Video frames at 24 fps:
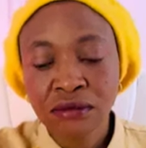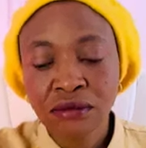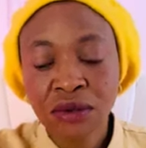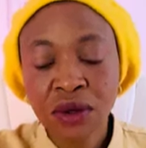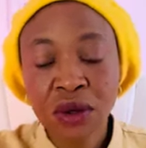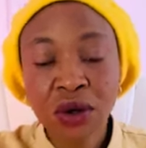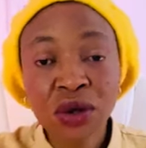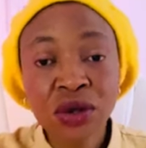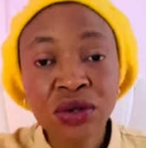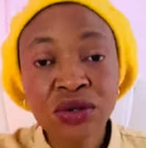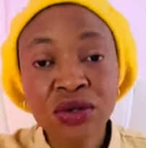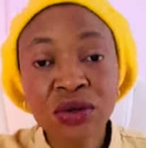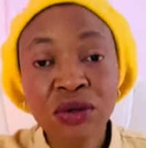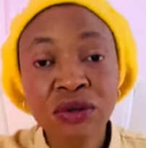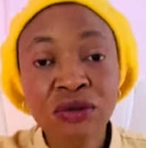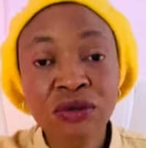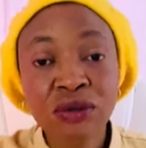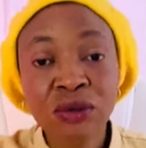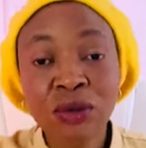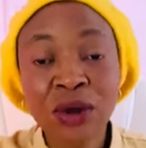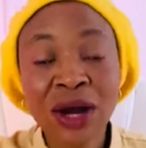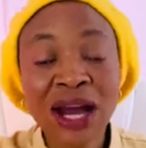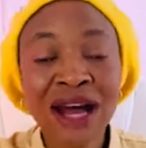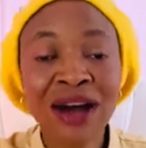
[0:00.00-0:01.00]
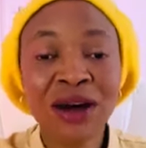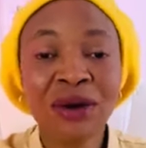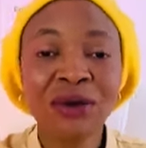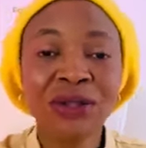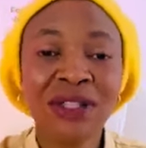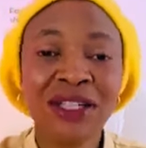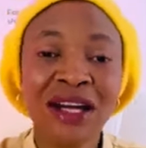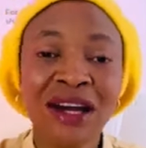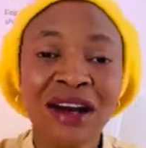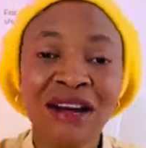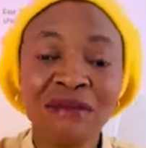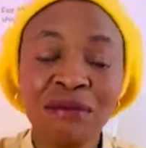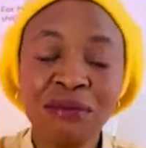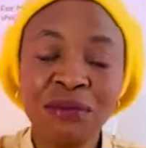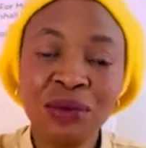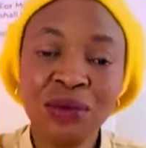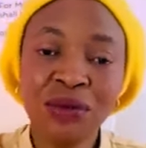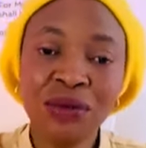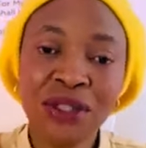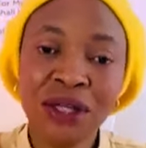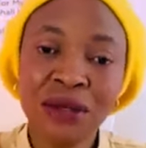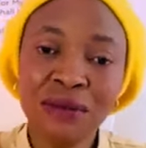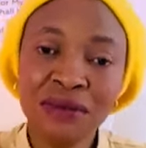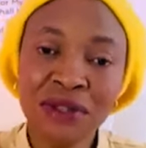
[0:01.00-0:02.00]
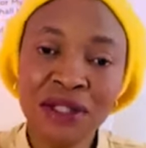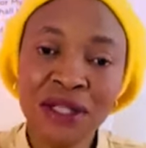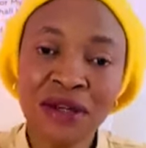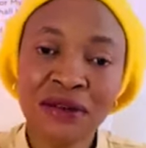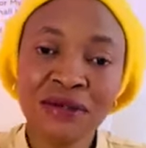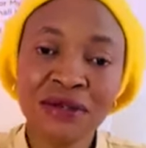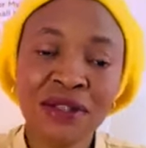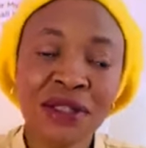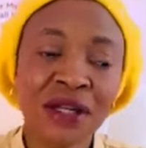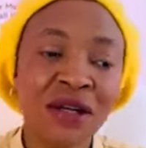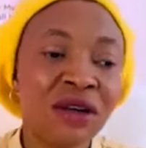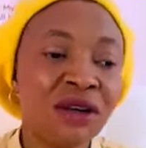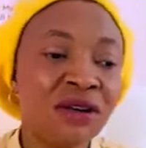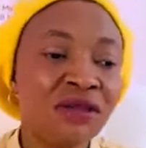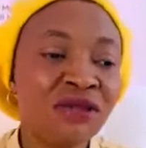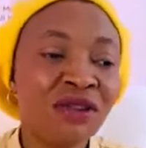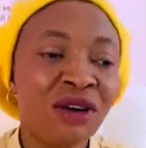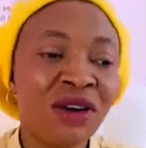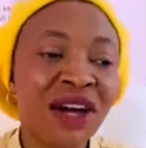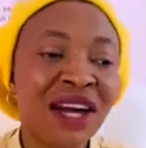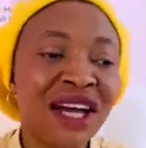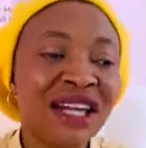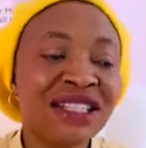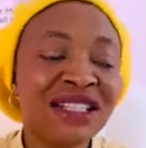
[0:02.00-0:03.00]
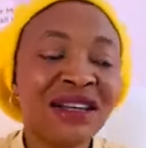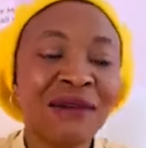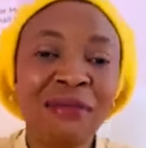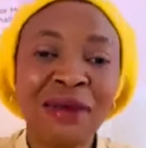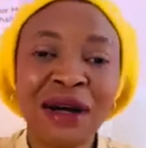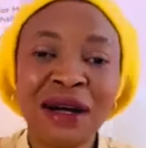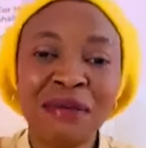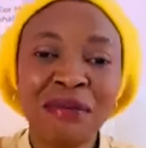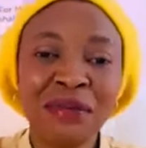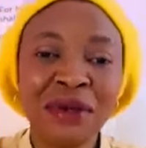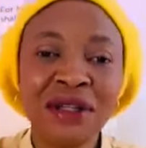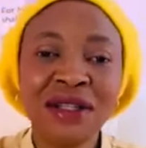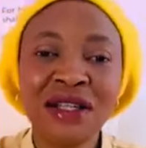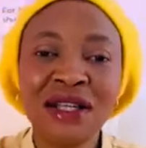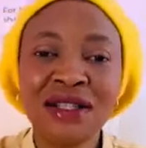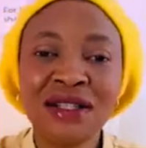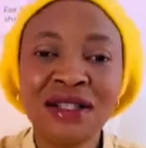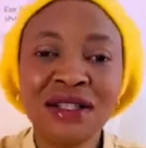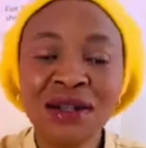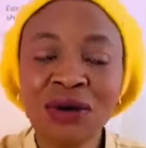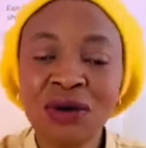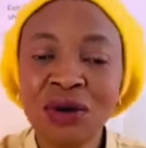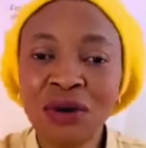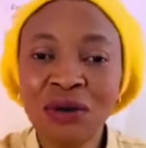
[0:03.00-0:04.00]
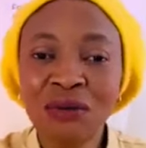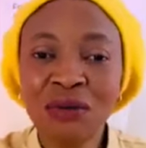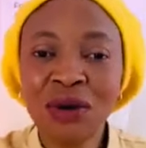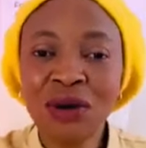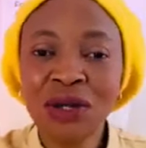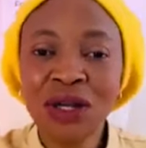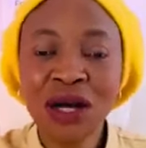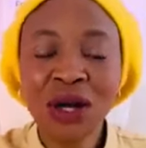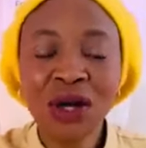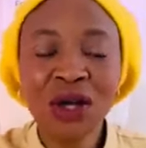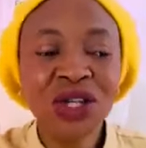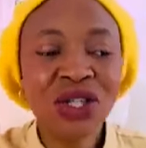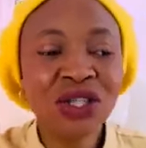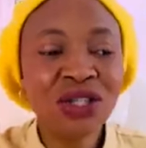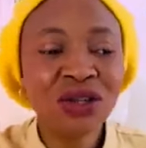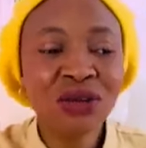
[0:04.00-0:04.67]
because of how they have built themselves. Forget about being a single mother or a